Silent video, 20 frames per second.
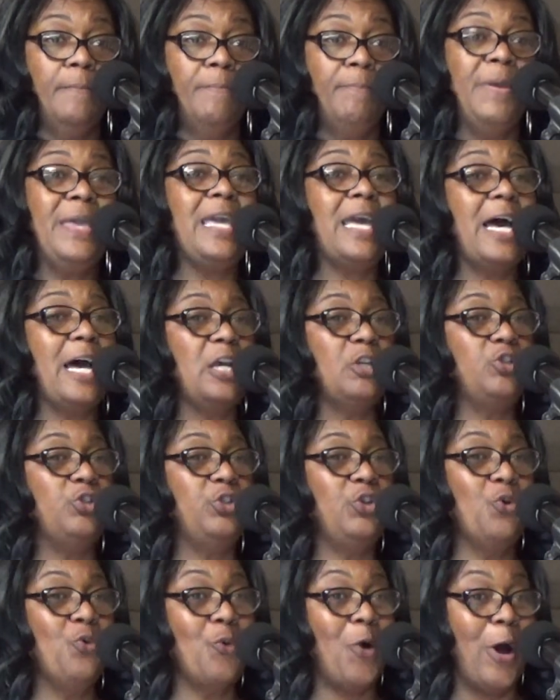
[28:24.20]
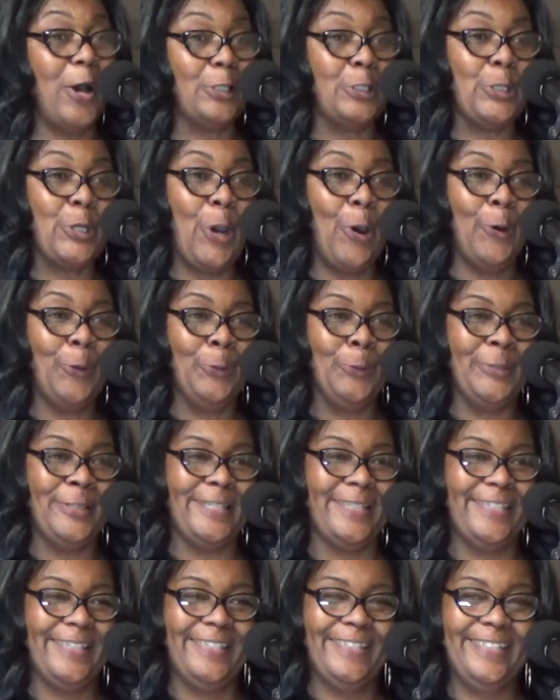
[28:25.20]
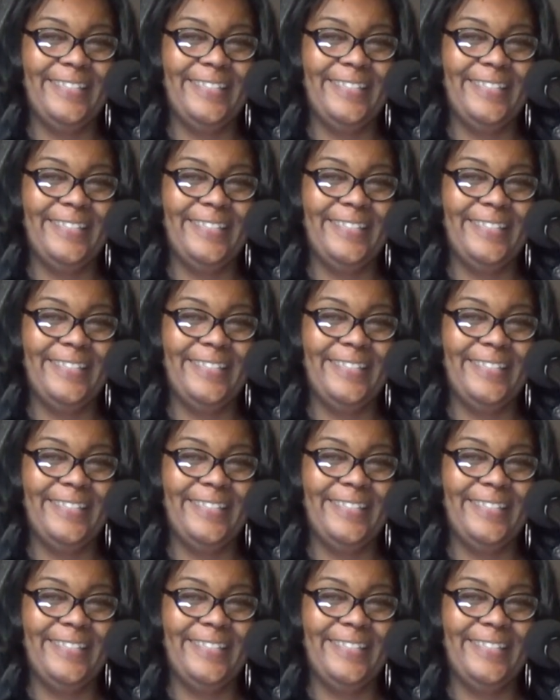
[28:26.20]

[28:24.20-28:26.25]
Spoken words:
Because you are chosen.